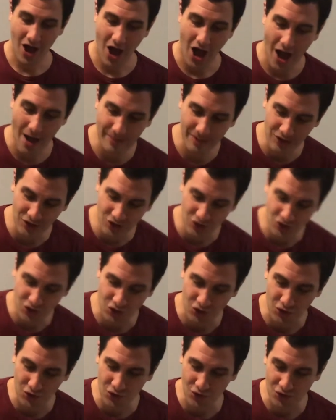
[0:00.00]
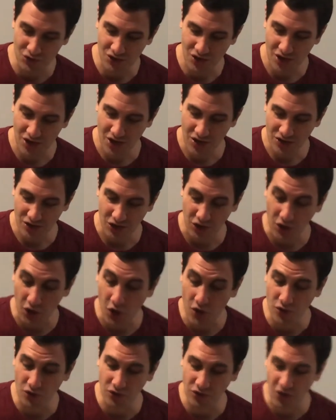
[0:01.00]
I'm going to choose the
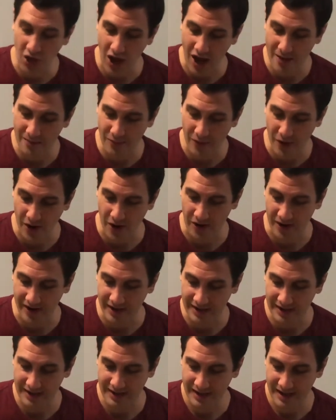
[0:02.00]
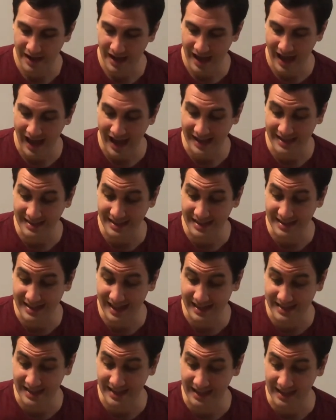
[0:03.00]
local library as the
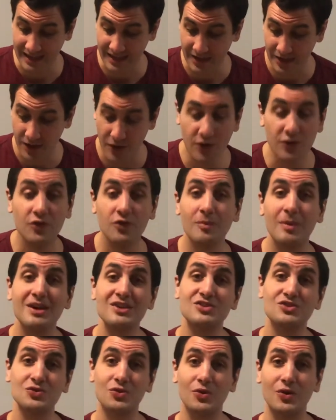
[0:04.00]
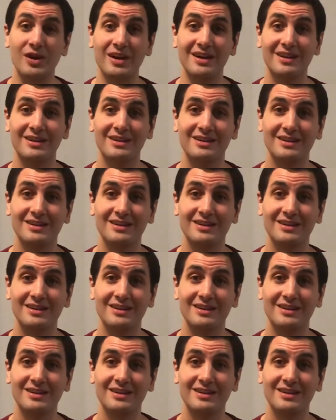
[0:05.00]
setting for my story.